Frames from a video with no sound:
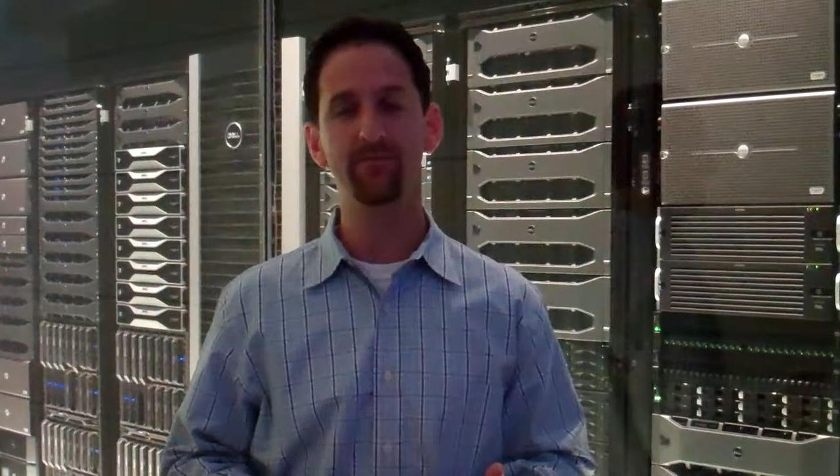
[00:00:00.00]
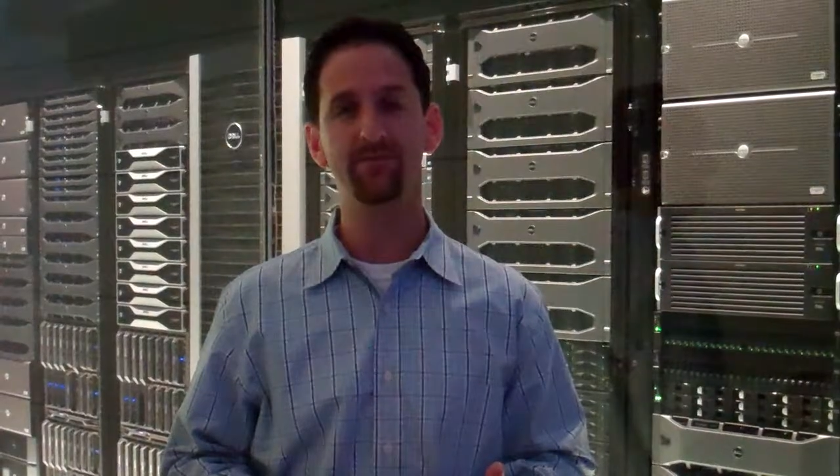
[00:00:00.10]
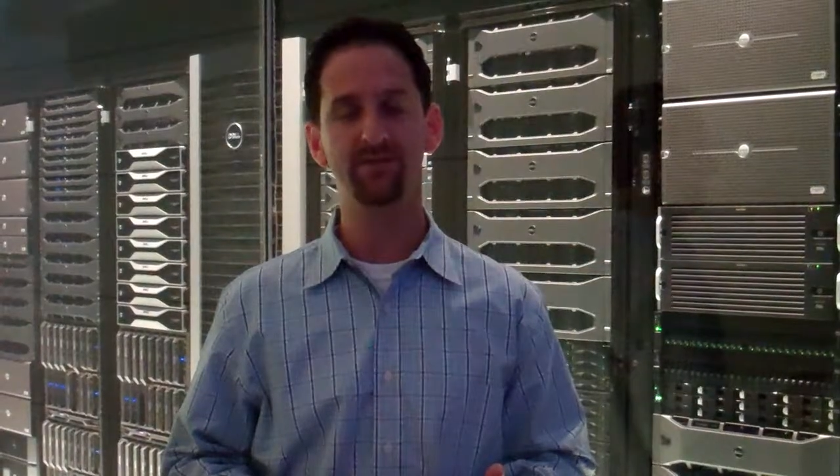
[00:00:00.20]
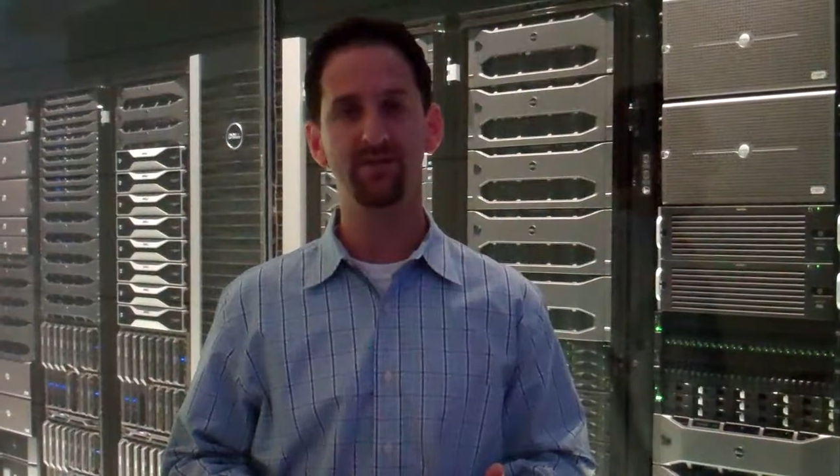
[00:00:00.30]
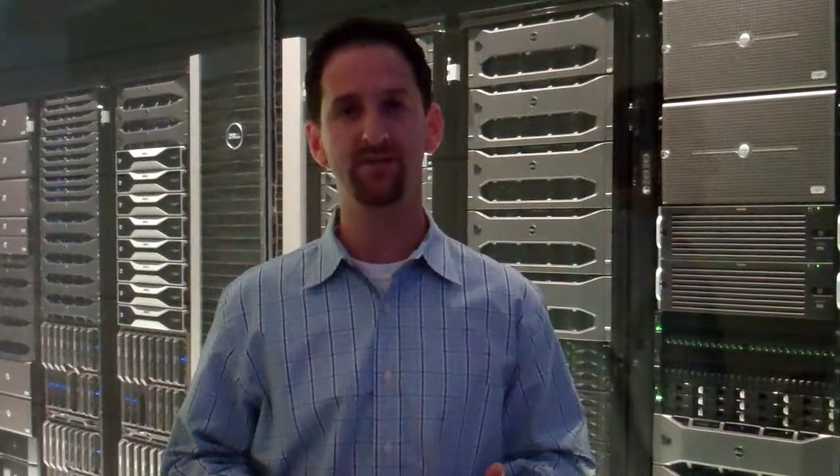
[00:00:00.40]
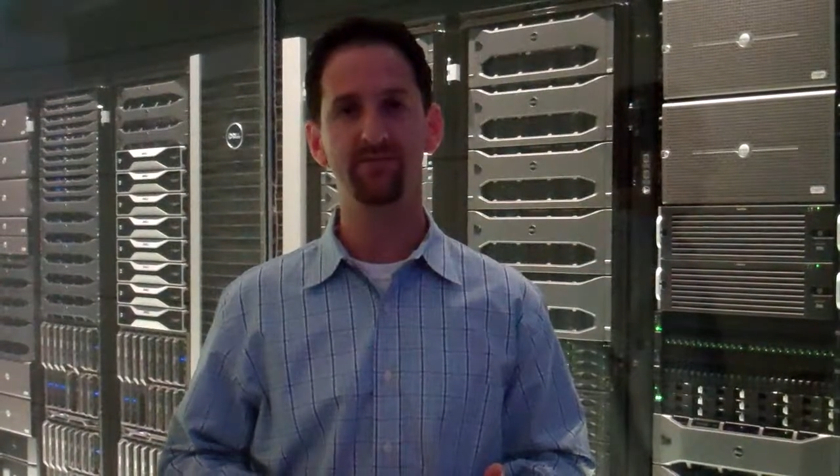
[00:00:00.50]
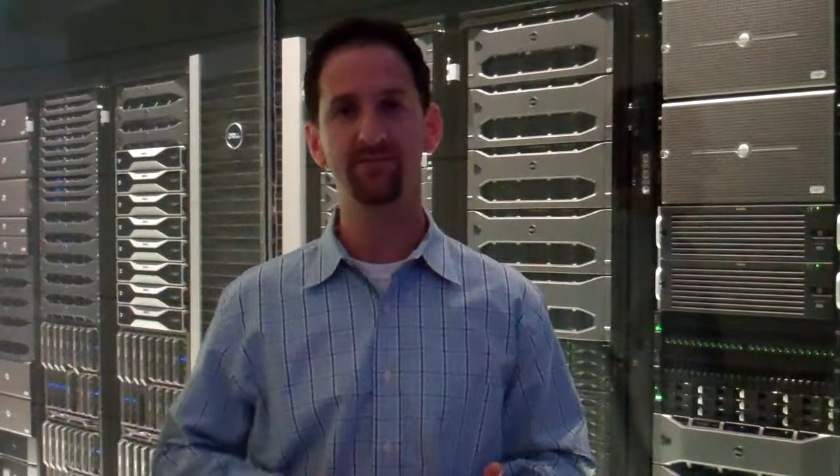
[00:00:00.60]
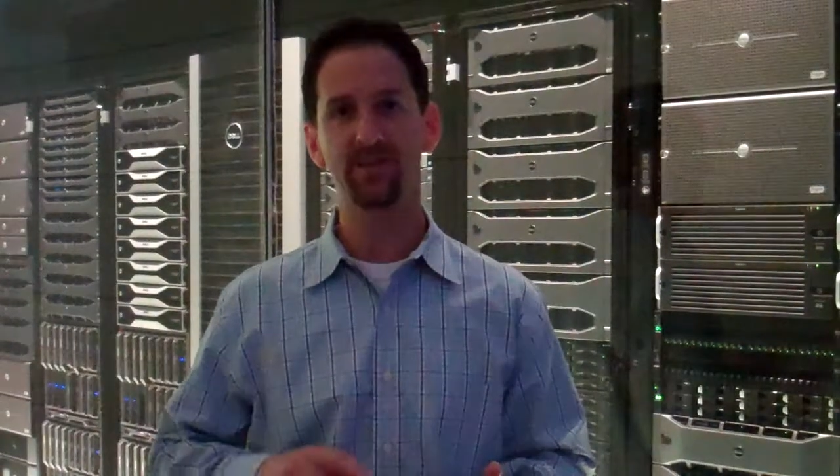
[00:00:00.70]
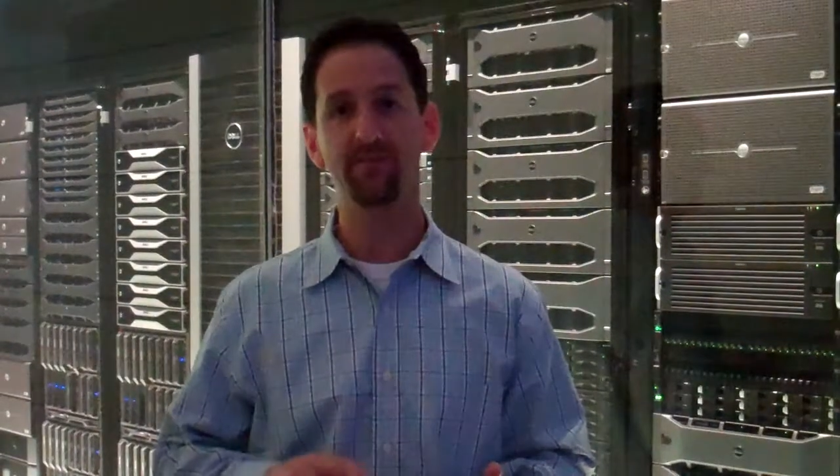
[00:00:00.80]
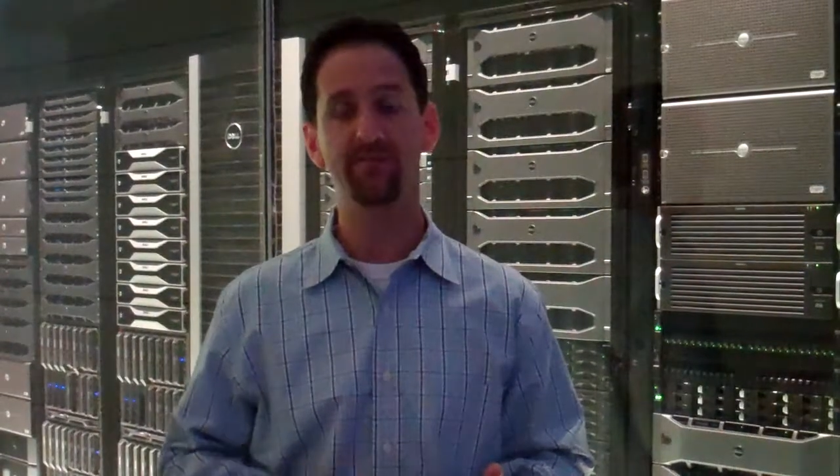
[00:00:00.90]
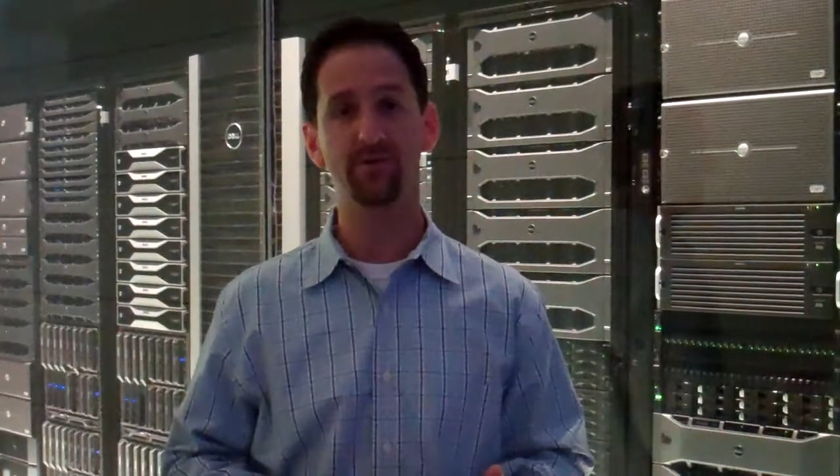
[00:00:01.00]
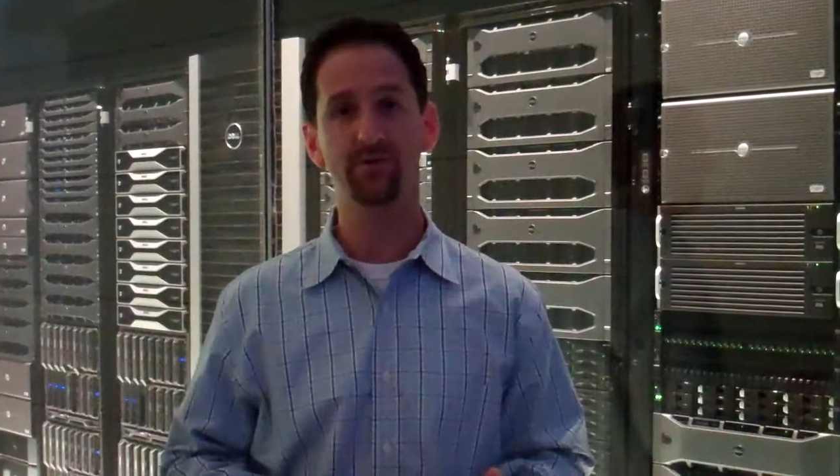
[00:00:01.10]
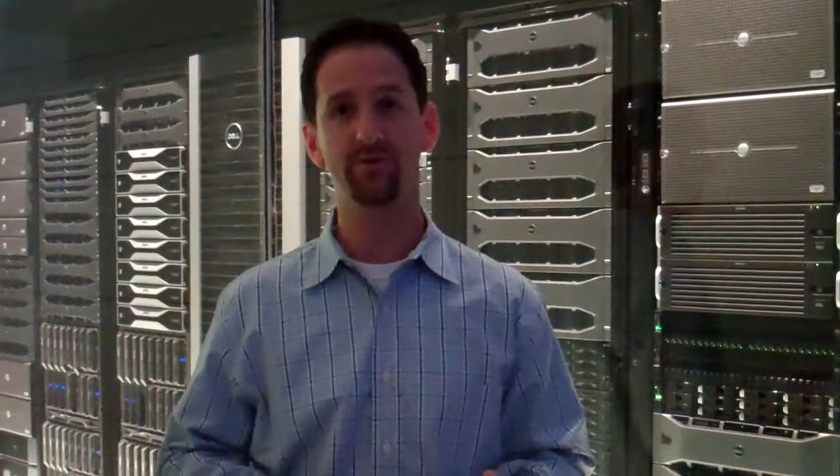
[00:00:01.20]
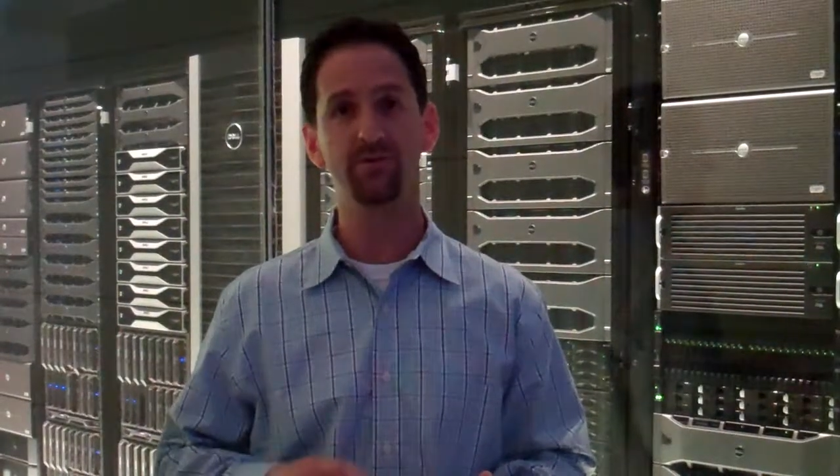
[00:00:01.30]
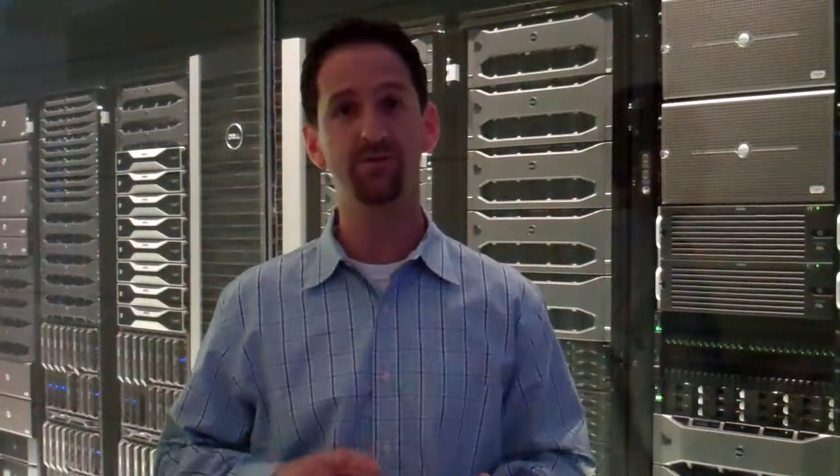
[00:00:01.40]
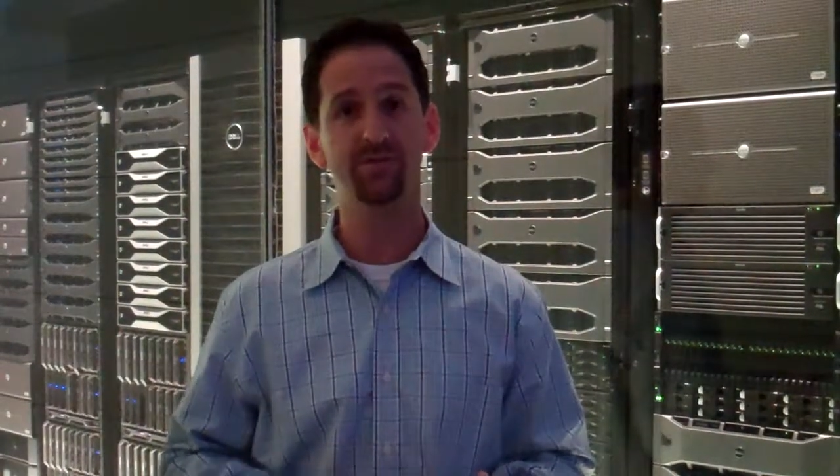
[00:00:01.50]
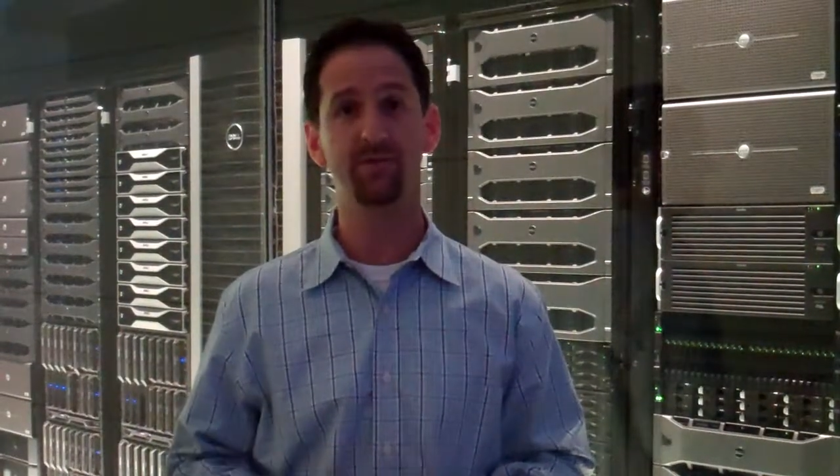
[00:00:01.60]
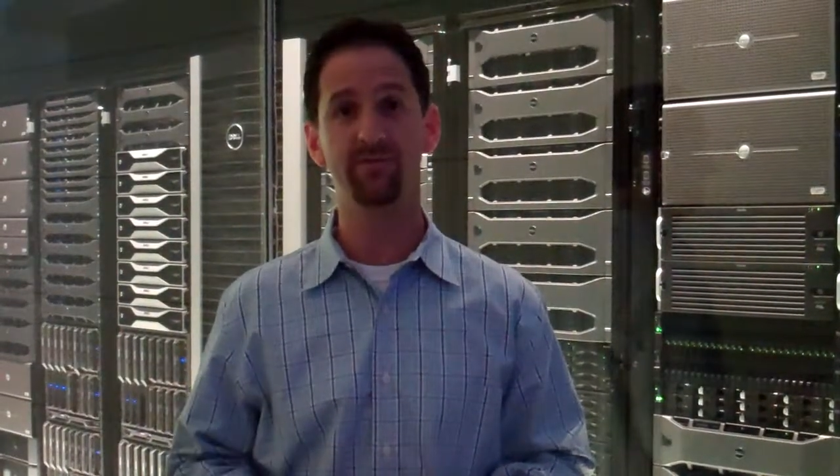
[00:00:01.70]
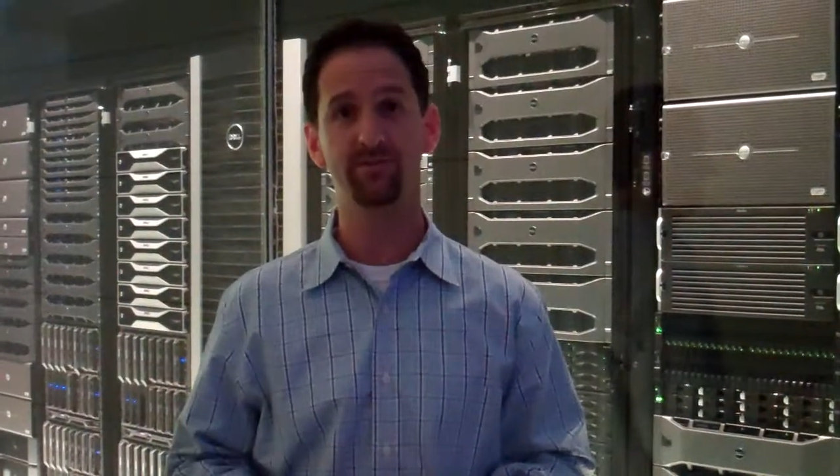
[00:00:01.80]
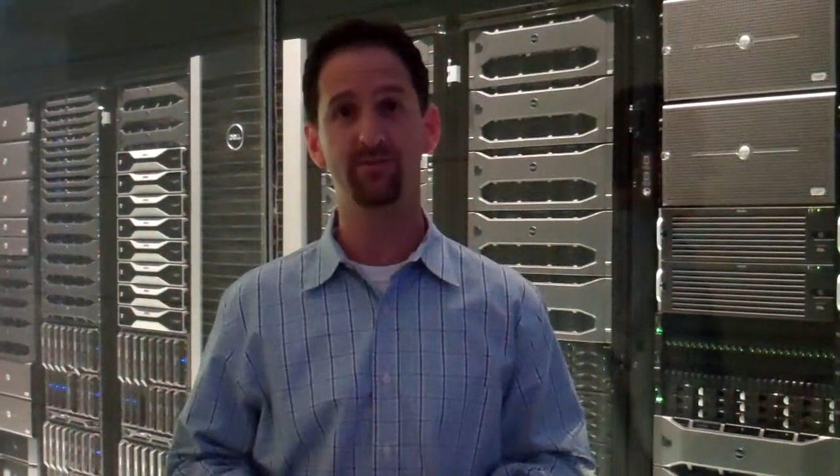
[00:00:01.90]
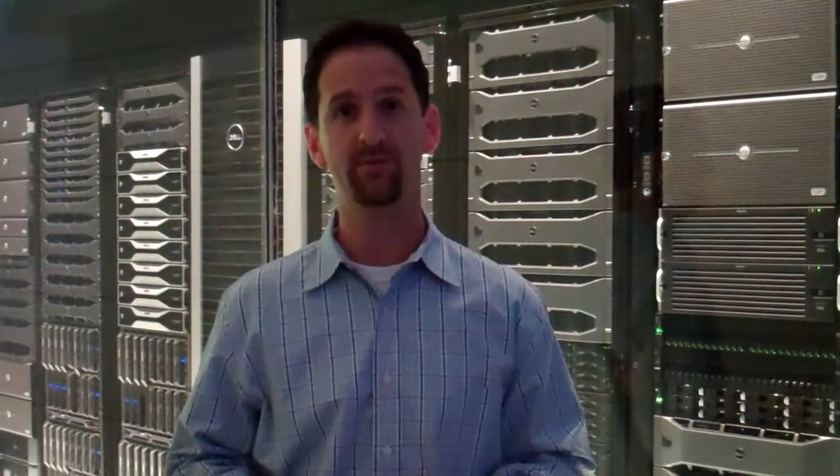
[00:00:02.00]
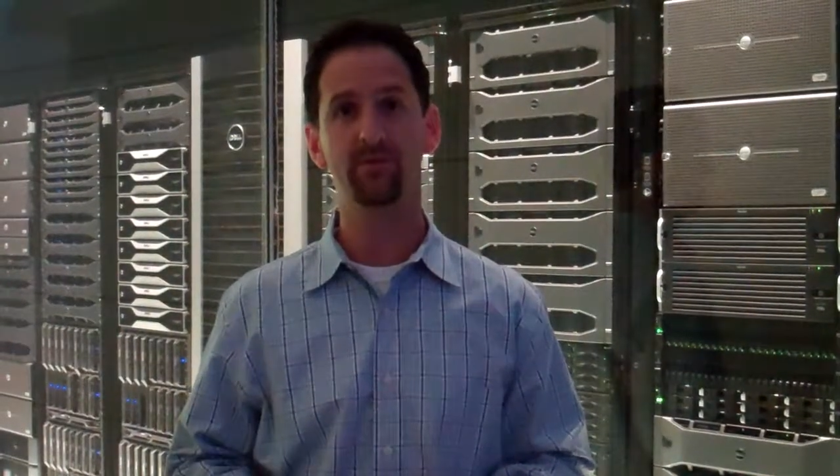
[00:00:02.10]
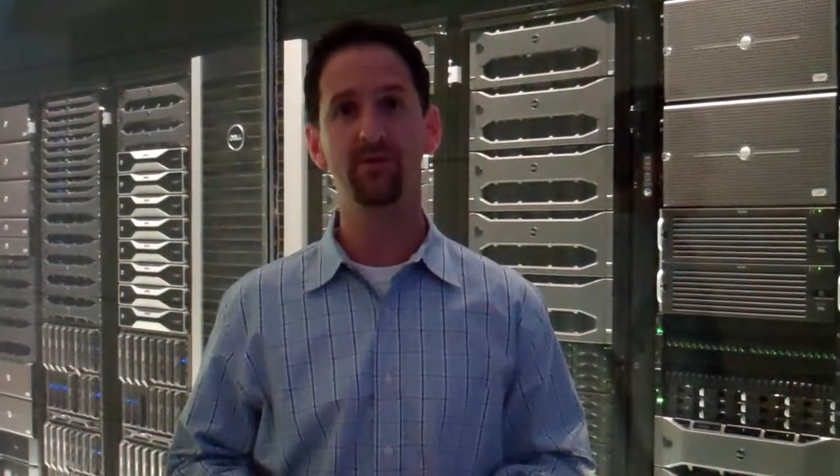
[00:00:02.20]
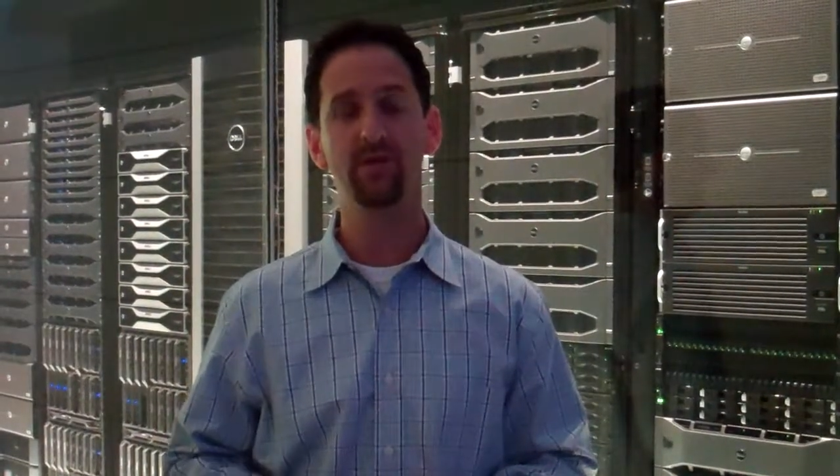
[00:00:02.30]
receives a functional, serviceable,